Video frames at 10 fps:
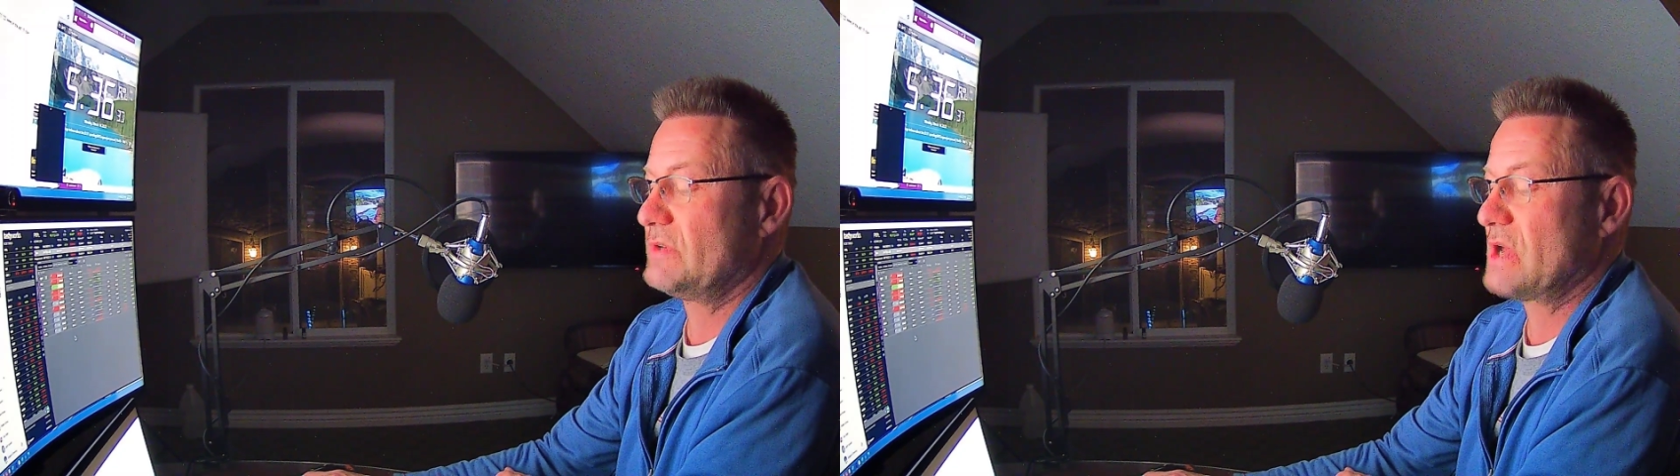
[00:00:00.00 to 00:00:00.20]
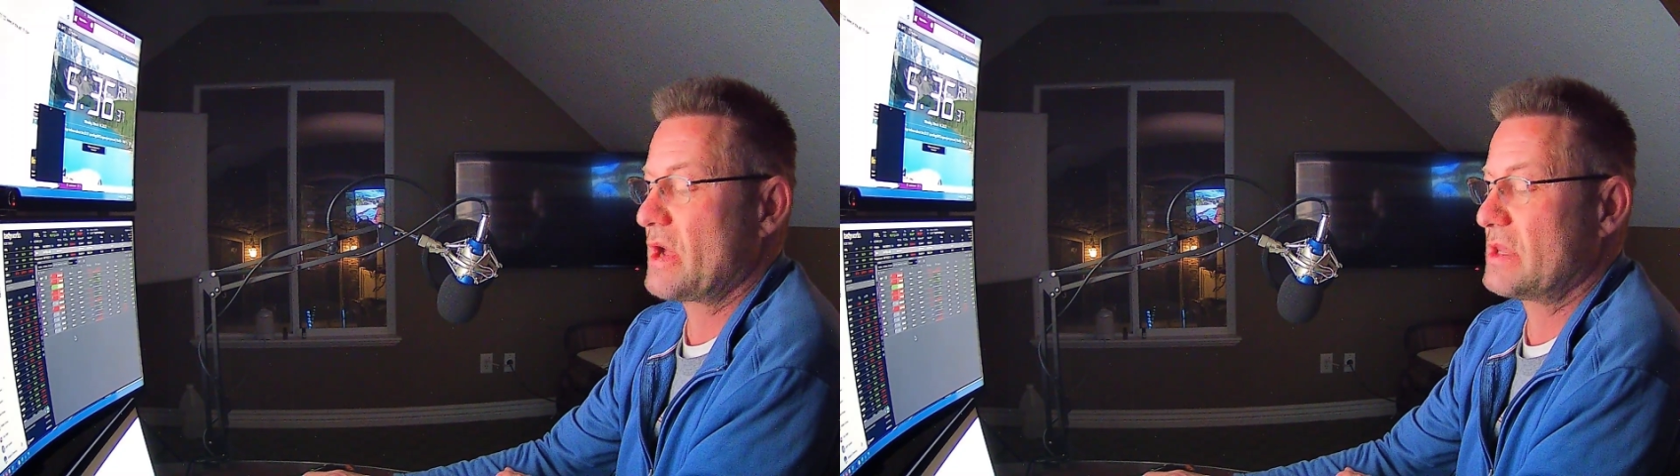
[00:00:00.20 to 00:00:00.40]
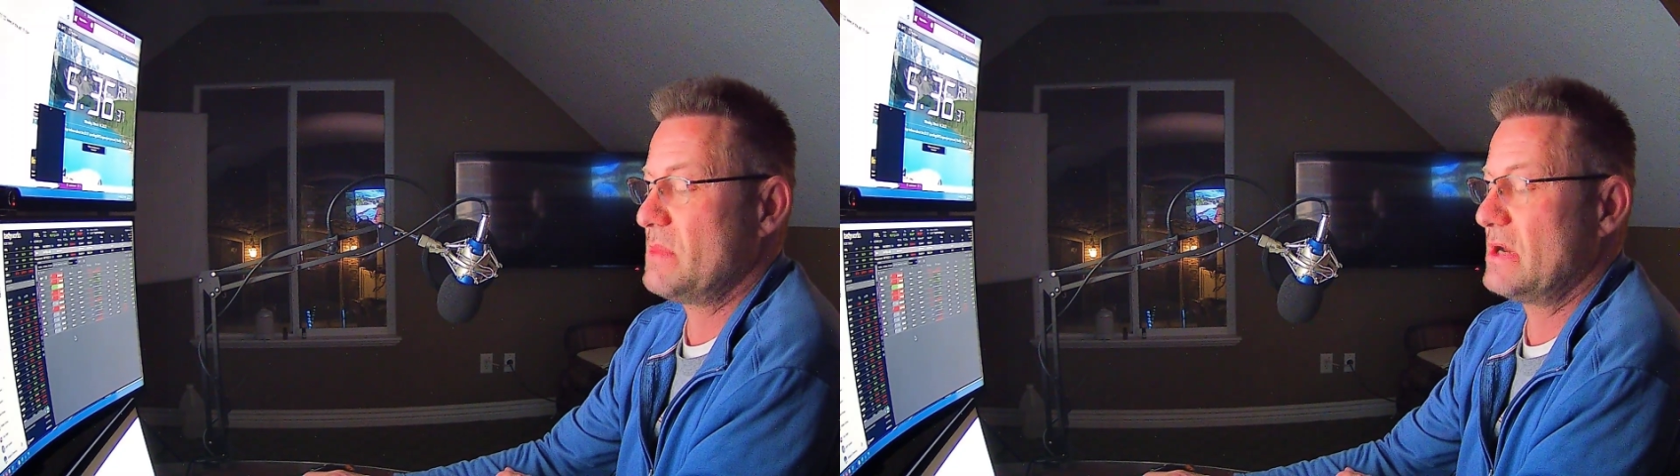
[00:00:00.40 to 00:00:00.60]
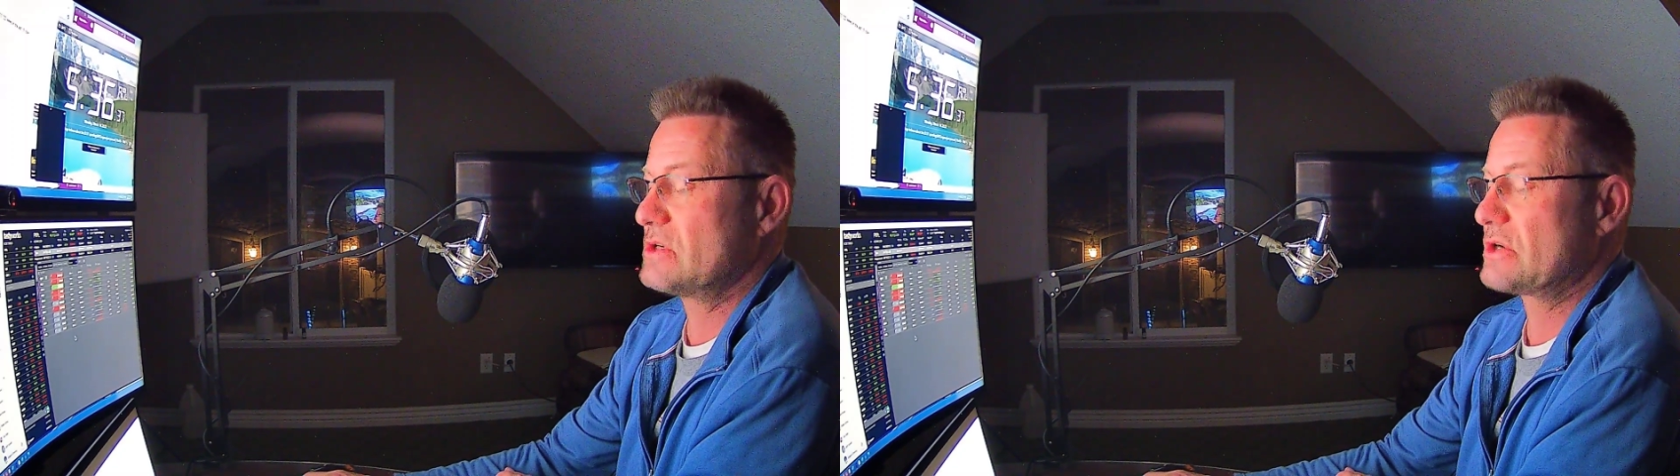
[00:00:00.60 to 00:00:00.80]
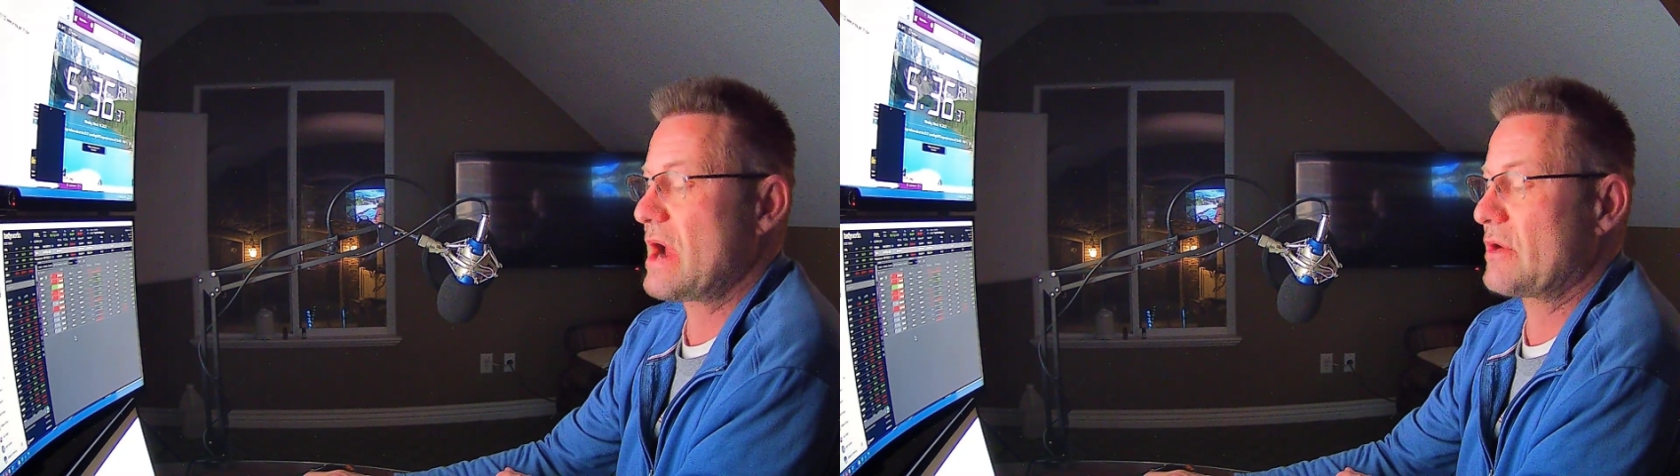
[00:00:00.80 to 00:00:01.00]
documented
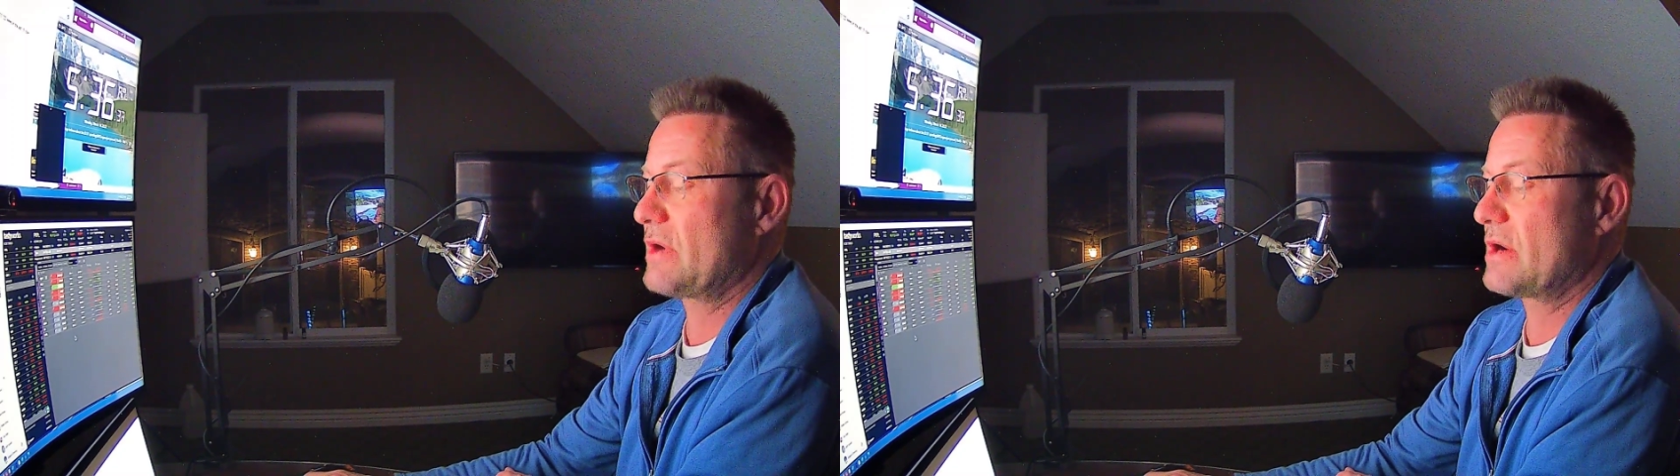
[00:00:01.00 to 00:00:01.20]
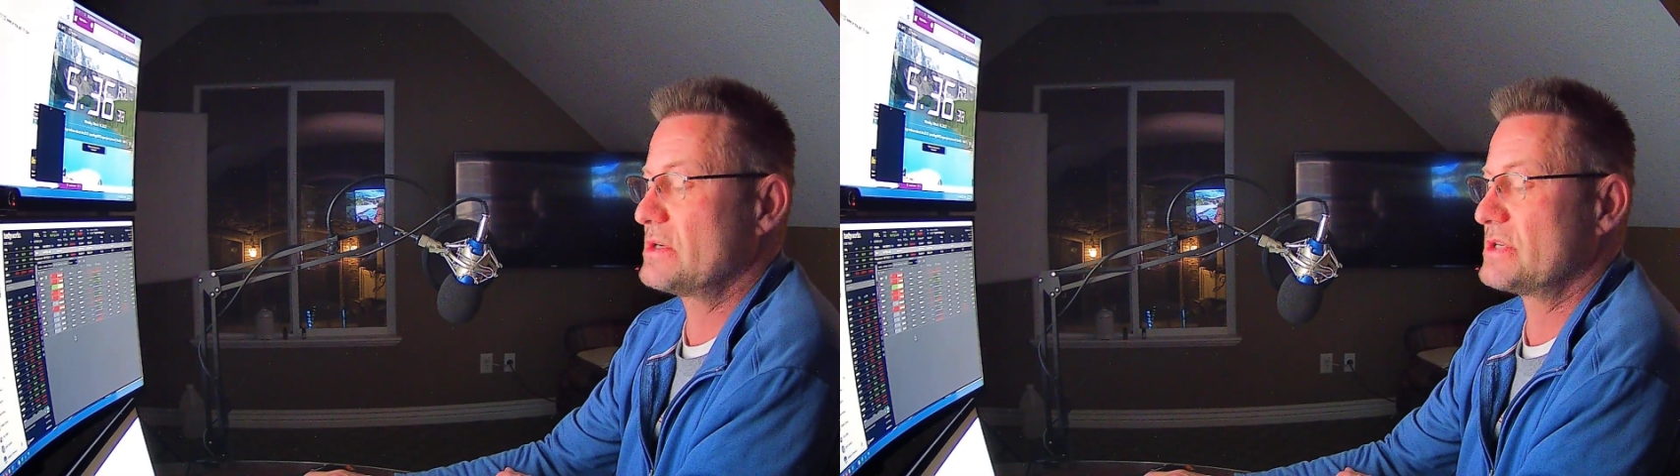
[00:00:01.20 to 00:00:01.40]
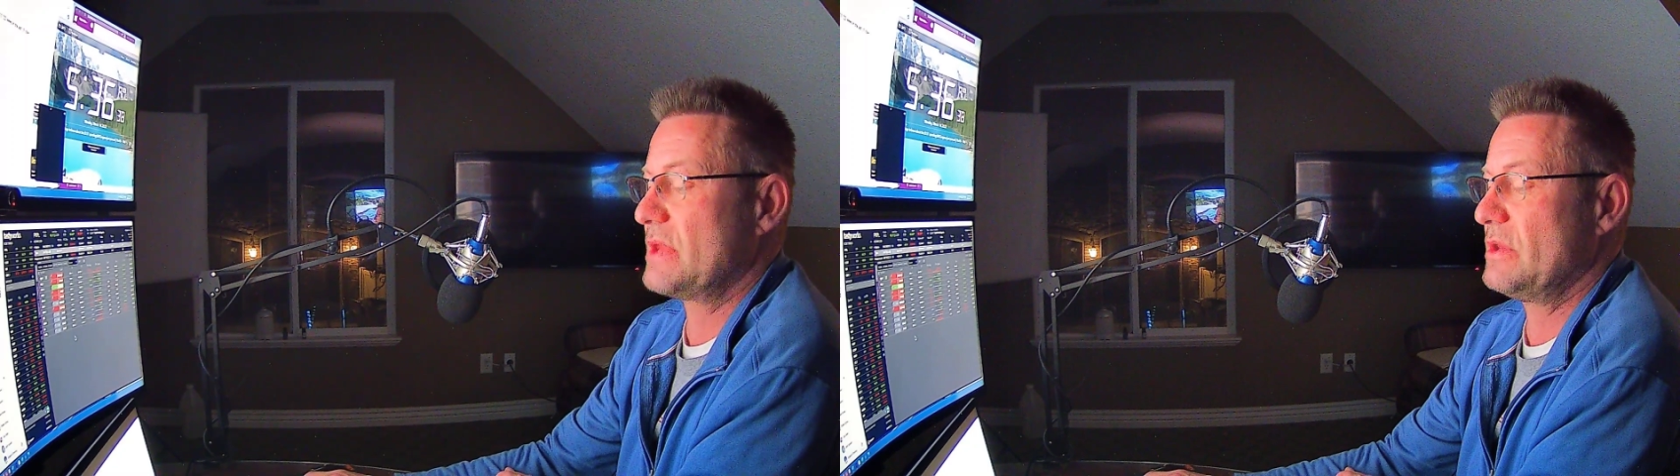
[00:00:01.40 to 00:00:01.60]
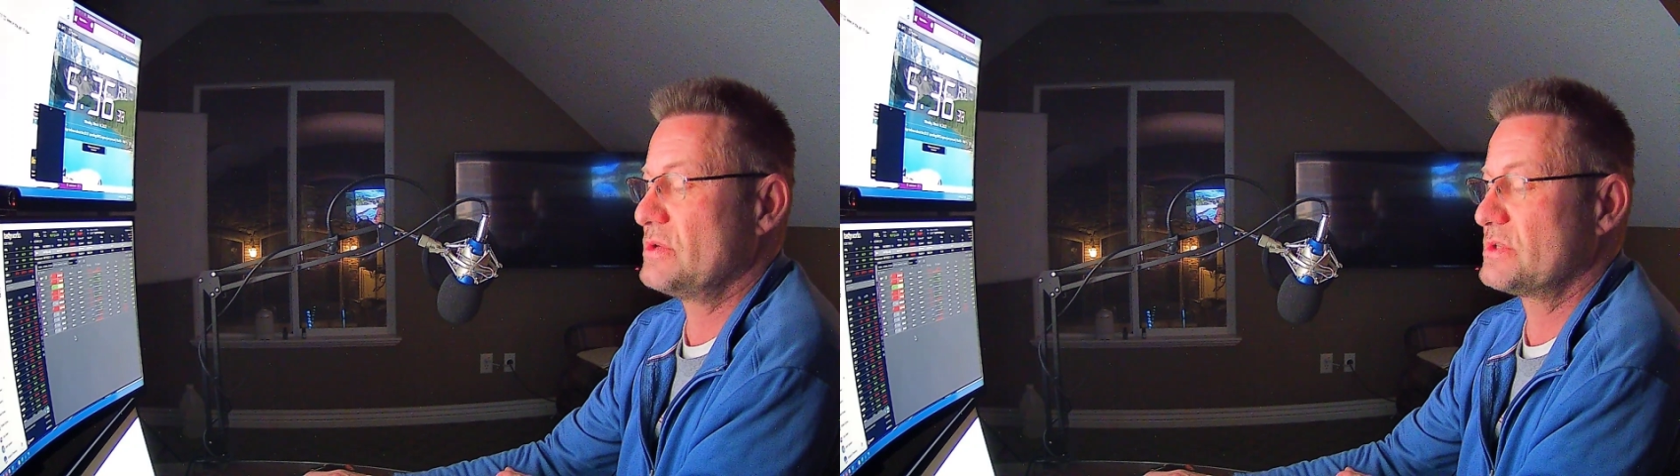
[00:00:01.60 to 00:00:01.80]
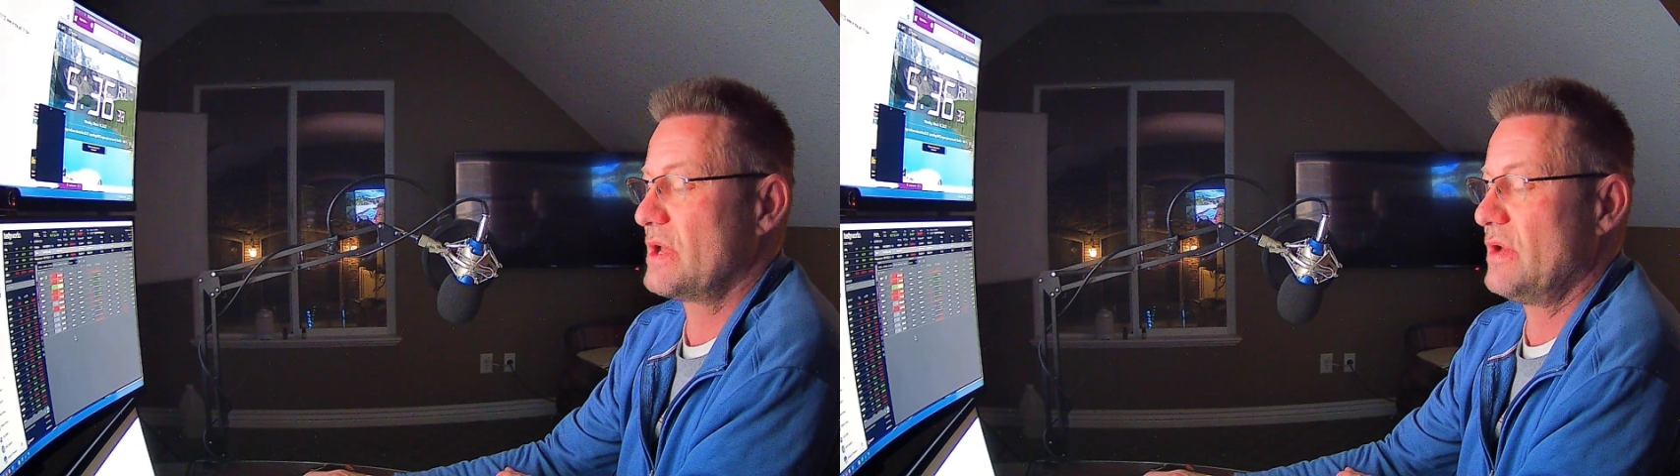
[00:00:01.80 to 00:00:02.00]
track records on
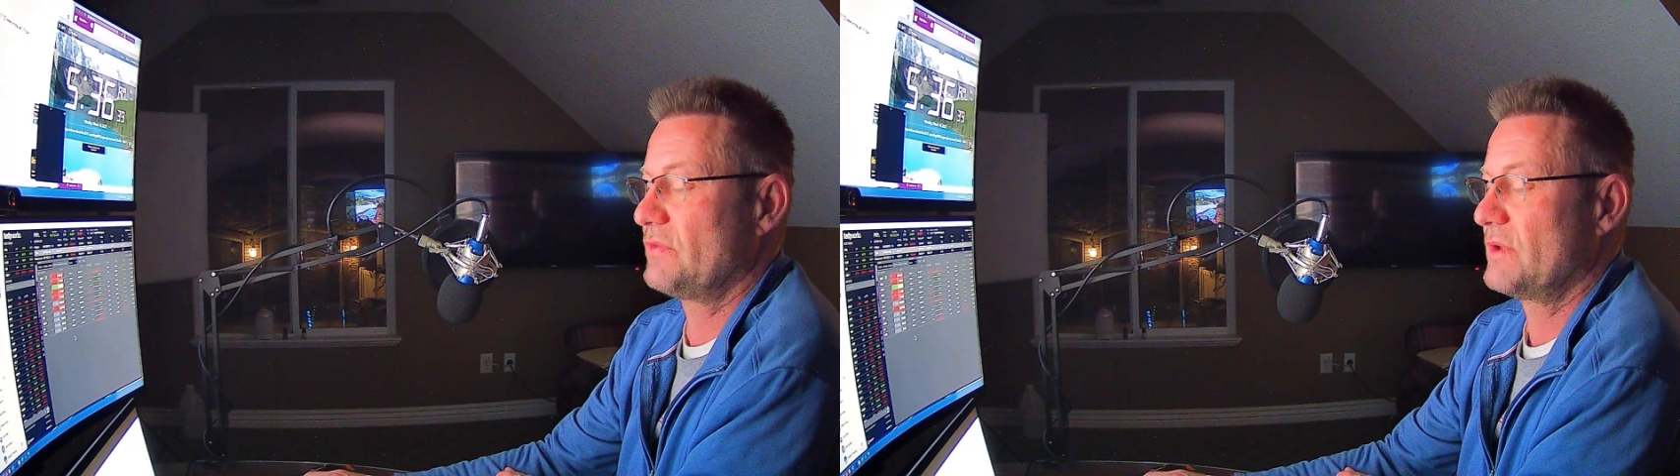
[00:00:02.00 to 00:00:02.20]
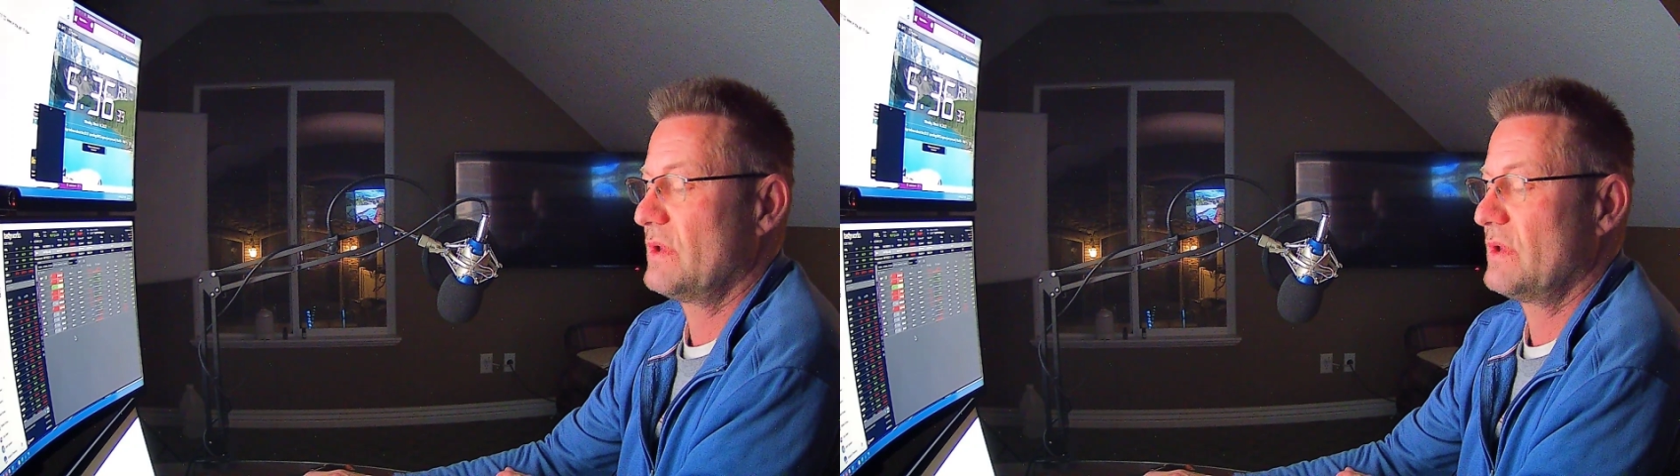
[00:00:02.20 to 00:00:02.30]
those of